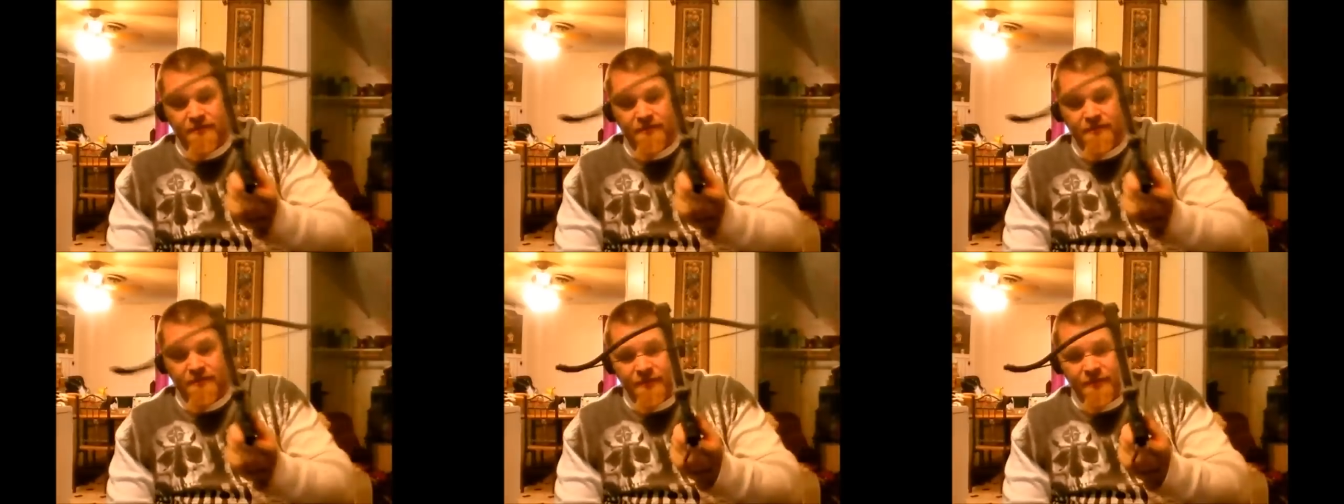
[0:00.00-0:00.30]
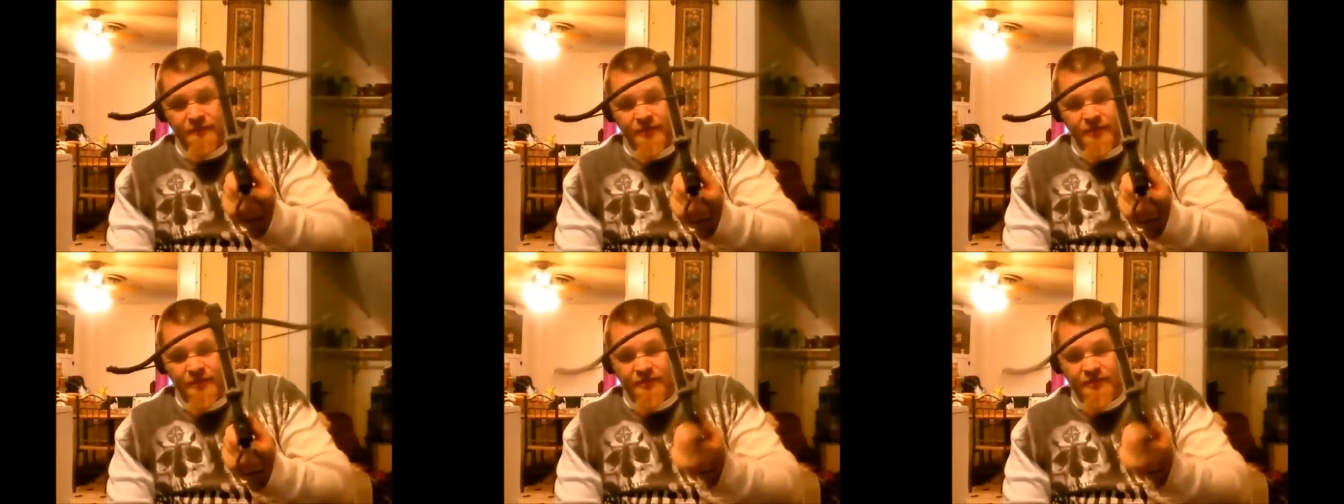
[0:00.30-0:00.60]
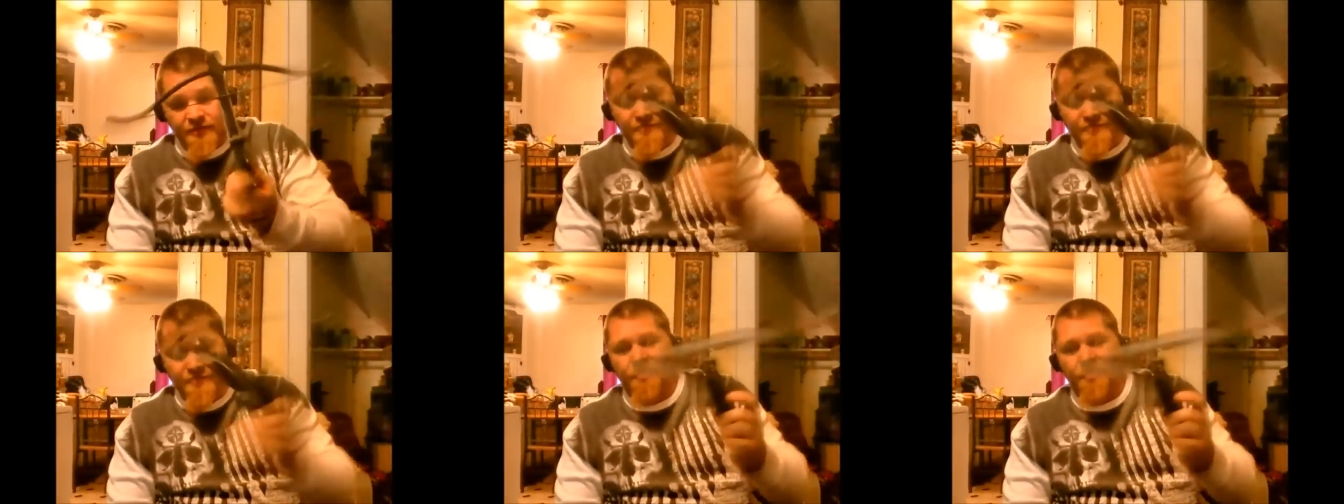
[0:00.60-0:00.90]
this,
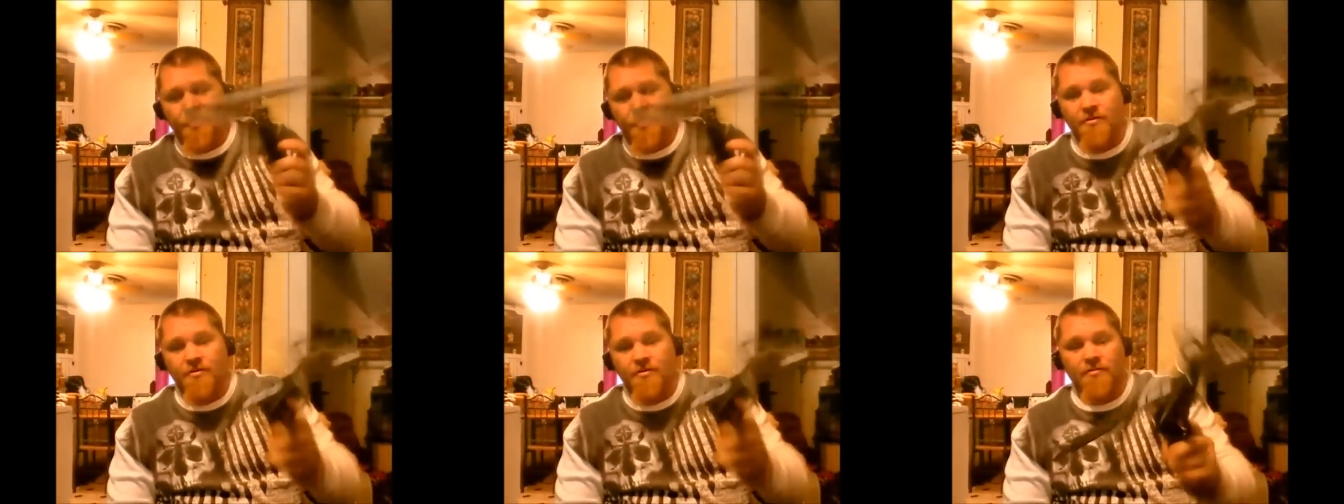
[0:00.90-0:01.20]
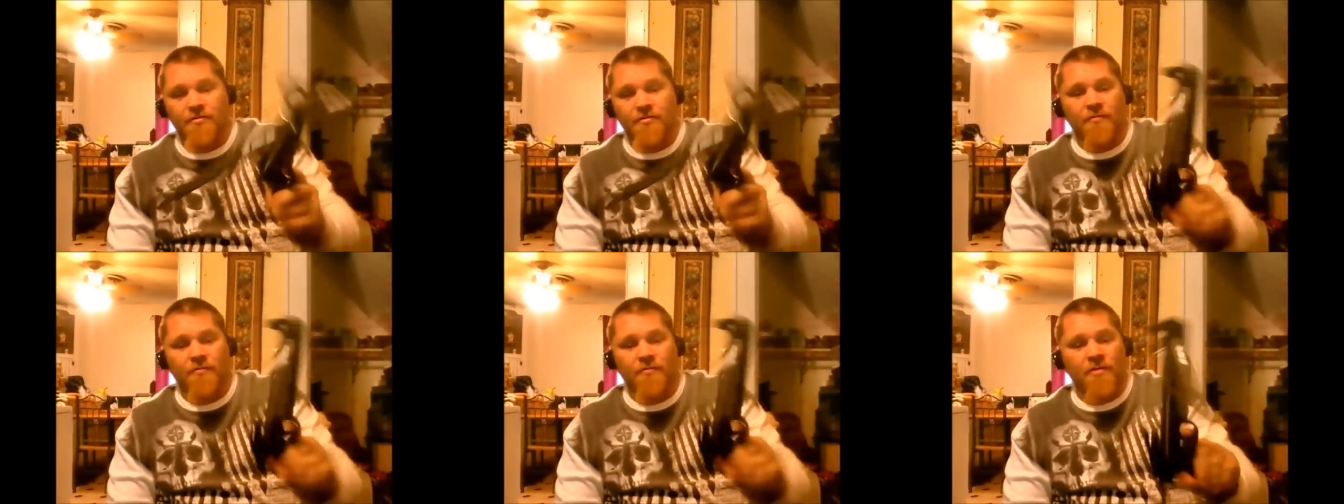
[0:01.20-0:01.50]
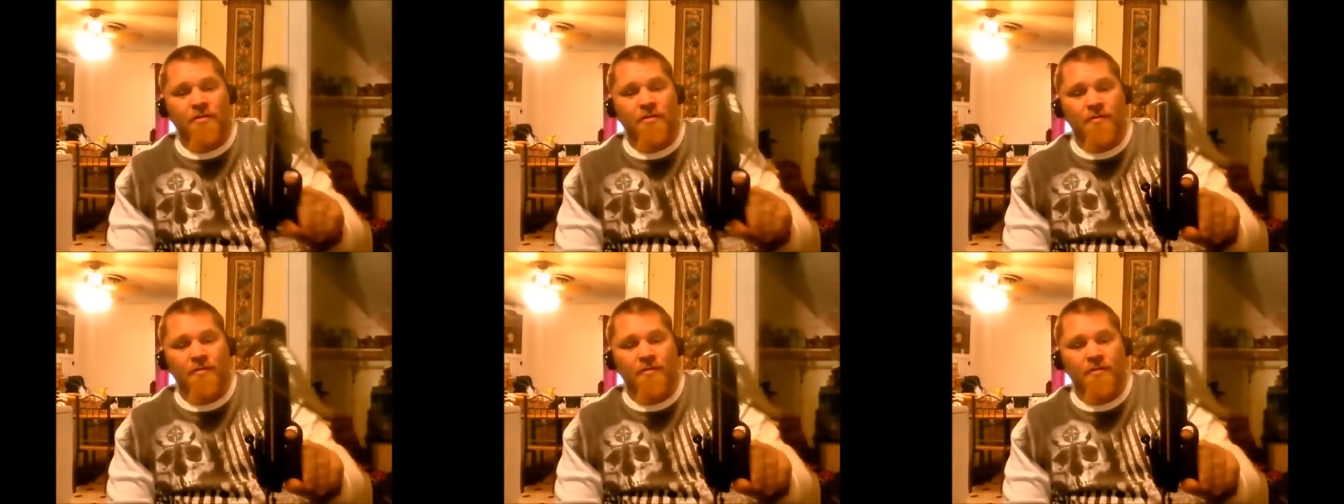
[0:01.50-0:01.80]
your
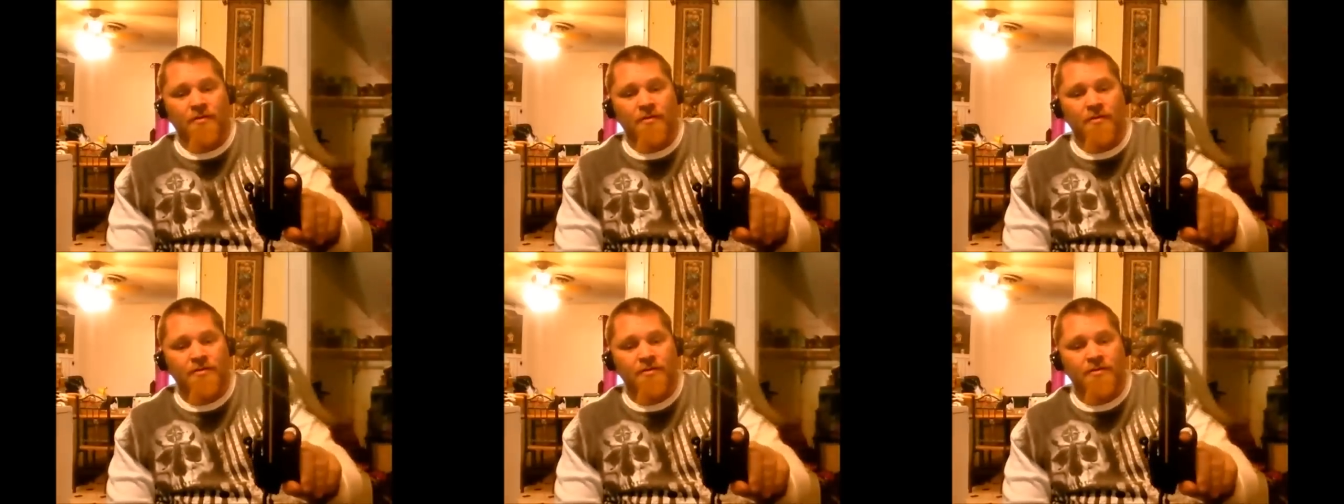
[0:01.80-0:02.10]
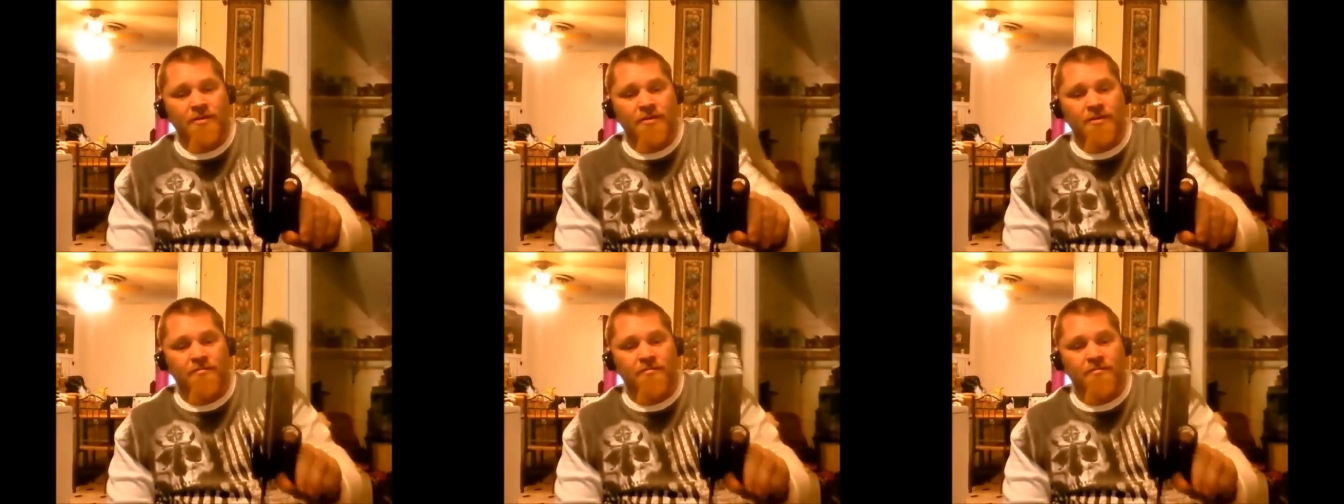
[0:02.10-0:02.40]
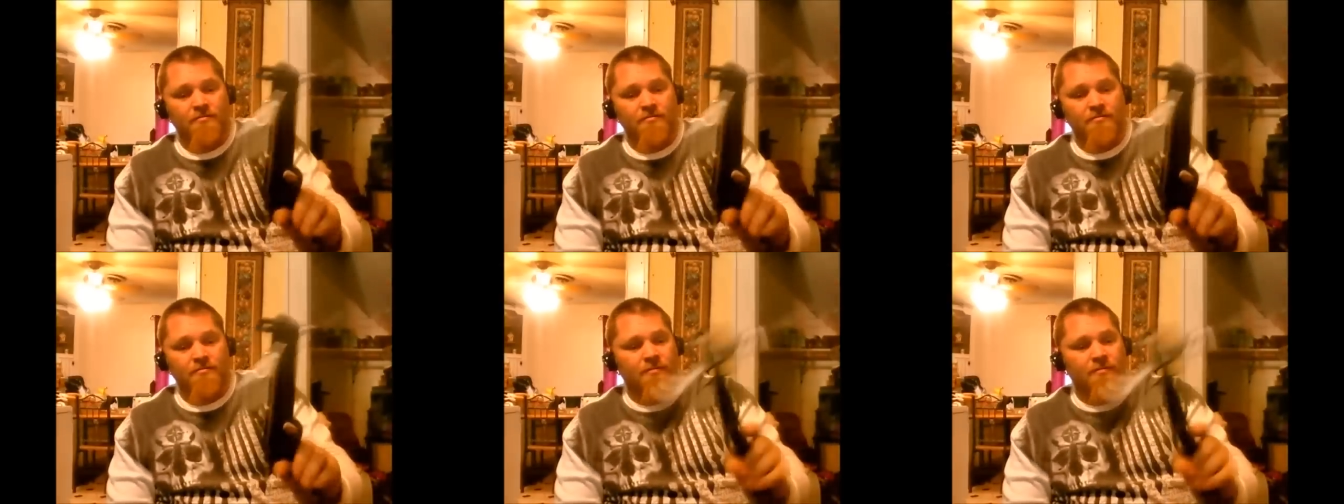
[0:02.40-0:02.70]
run-of-the-mill cheap
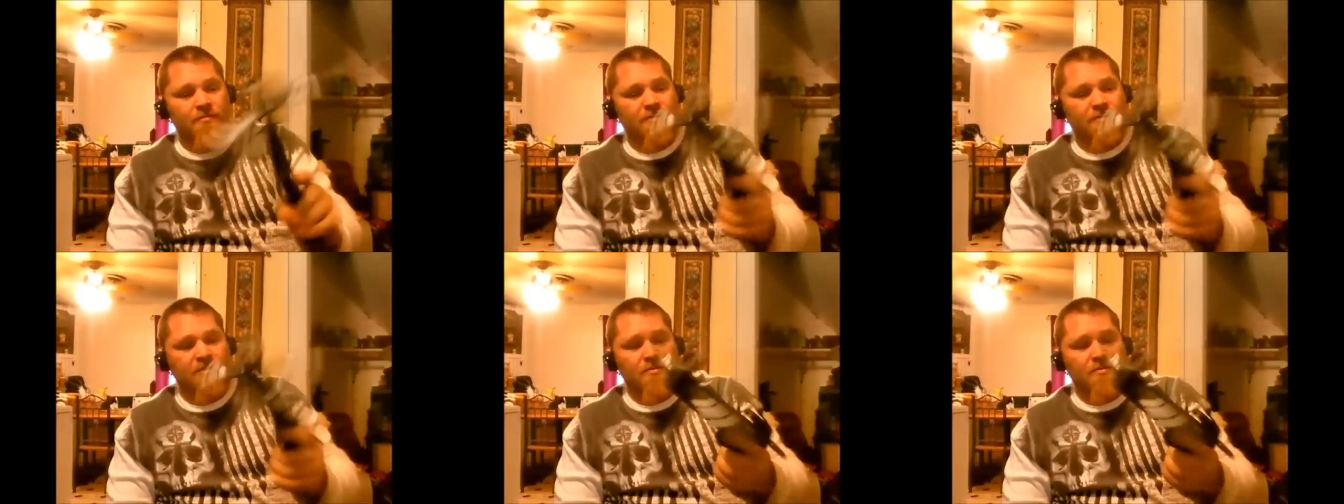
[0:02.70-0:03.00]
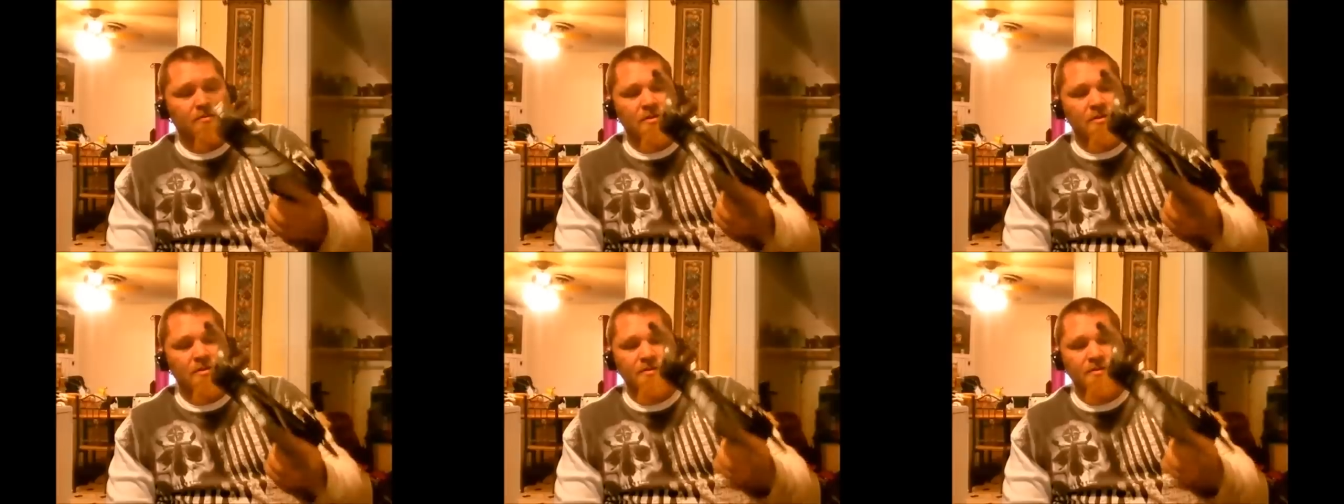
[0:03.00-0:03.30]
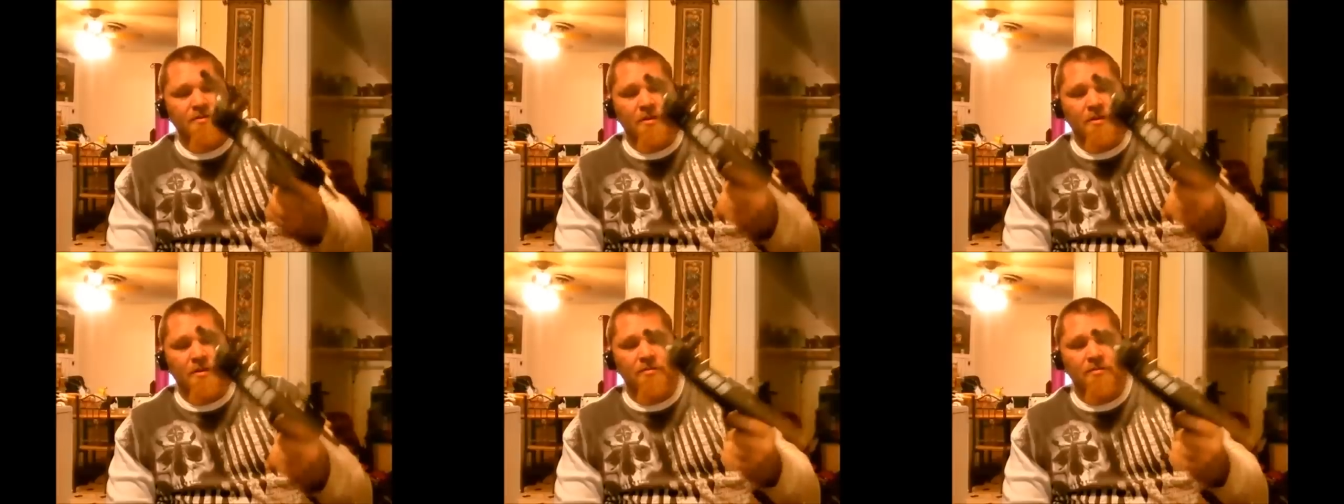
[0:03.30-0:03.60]
pistol
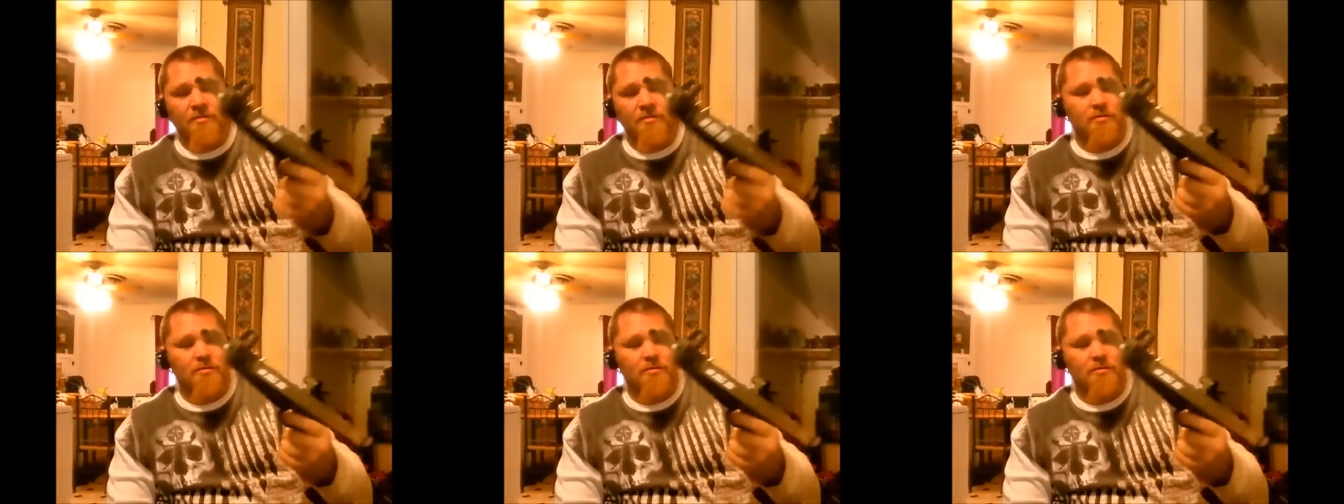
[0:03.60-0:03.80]
crossbow,